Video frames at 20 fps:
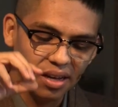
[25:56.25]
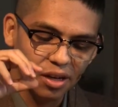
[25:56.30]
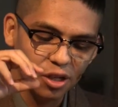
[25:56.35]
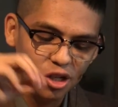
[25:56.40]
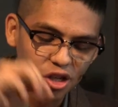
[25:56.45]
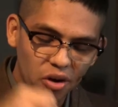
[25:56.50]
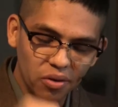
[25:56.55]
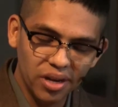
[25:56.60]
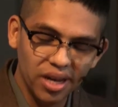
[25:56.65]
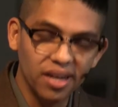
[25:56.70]

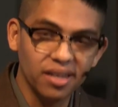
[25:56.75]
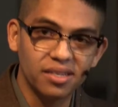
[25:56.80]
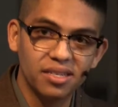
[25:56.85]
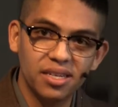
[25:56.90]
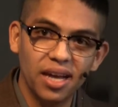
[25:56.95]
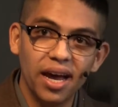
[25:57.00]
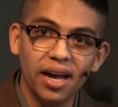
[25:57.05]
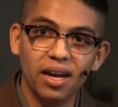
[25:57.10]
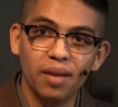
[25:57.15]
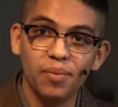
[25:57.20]
joking
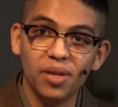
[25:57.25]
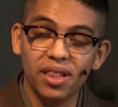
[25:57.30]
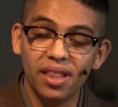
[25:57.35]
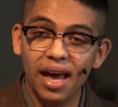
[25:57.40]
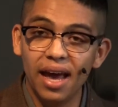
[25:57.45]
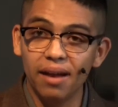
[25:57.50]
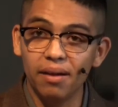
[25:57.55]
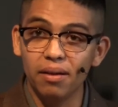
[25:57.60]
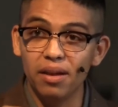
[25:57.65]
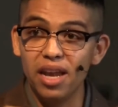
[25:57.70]
aside, I mean,
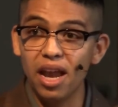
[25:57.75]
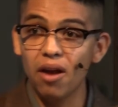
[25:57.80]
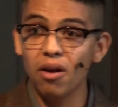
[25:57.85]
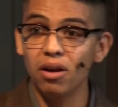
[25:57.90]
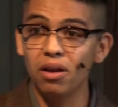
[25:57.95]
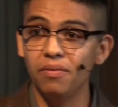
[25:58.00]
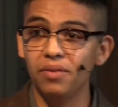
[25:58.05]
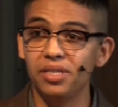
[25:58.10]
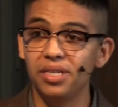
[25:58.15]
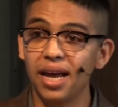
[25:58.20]
that
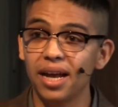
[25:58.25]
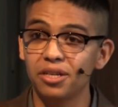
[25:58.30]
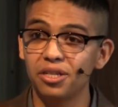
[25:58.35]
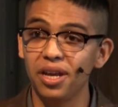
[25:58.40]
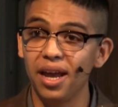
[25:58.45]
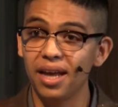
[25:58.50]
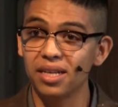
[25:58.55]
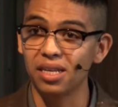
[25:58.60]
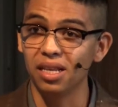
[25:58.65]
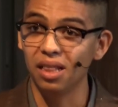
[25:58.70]
narrative
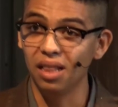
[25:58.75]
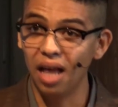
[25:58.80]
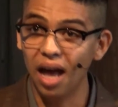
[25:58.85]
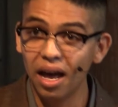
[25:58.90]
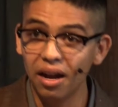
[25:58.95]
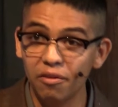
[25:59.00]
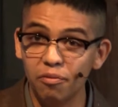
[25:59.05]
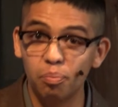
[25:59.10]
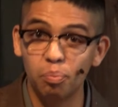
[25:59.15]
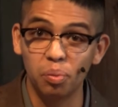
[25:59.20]
actually has a
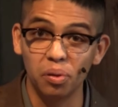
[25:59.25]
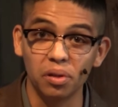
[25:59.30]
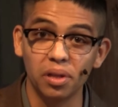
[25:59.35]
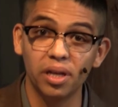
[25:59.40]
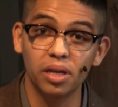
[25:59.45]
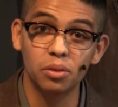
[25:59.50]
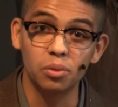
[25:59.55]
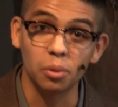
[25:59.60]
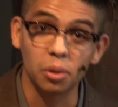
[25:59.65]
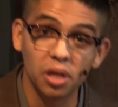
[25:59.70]
lot of
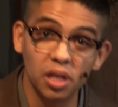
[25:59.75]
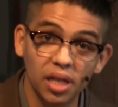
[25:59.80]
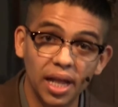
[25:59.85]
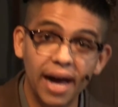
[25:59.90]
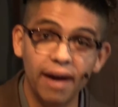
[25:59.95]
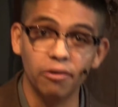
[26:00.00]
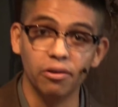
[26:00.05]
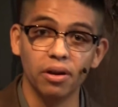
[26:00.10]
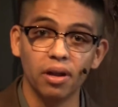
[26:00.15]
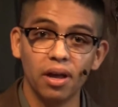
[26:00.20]
political
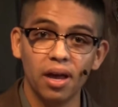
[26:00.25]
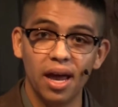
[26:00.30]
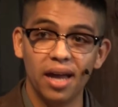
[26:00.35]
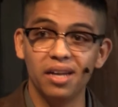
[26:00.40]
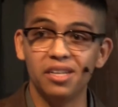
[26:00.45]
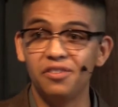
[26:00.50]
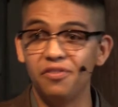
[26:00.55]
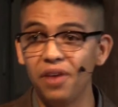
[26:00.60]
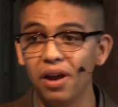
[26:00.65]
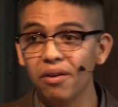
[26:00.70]
clout
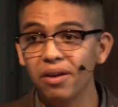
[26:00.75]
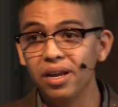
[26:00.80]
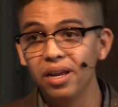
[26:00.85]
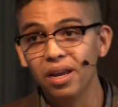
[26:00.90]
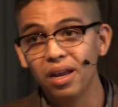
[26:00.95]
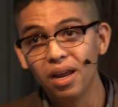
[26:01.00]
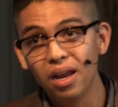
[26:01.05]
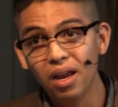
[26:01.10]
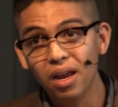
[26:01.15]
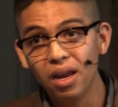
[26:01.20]
and is very
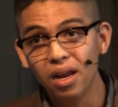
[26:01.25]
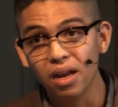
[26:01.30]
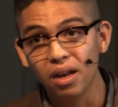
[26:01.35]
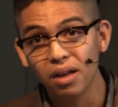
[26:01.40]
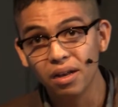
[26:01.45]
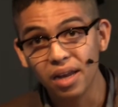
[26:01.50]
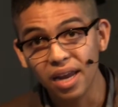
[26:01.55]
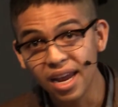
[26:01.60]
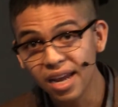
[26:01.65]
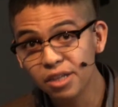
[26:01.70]

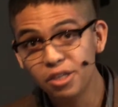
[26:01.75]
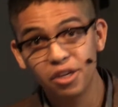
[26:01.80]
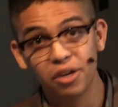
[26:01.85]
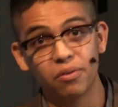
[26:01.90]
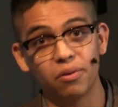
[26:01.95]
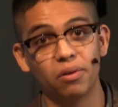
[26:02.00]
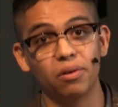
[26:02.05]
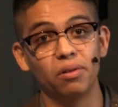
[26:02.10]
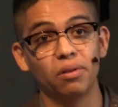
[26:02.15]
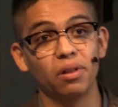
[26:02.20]

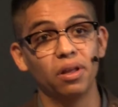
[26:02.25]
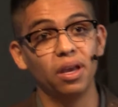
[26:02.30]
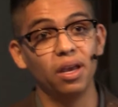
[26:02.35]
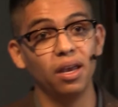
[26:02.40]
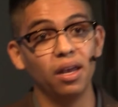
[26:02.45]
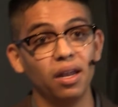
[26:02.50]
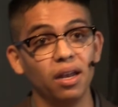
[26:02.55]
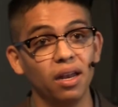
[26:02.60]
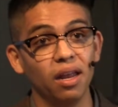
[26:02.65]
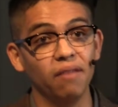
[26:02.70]
integral
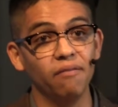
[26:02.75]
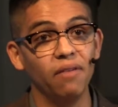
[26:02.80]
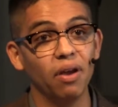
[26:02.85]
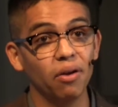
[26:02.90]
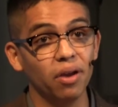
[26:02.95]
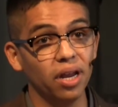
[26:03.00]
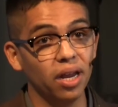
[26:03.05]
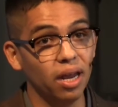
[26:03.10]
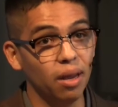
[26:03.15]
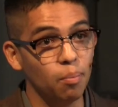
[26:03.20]
and
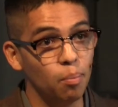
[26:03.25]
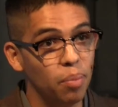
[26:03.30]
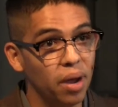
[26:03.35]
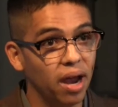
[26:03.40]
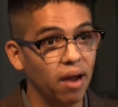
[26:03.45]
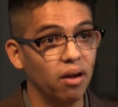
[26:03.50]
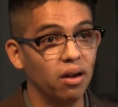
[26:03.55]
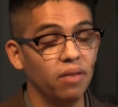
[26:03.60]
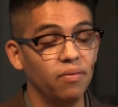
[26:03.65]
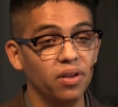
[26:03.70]
very
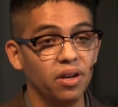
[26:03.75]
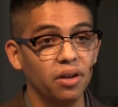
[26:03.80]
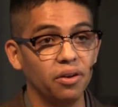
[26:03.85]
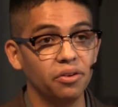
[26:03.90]
imperative in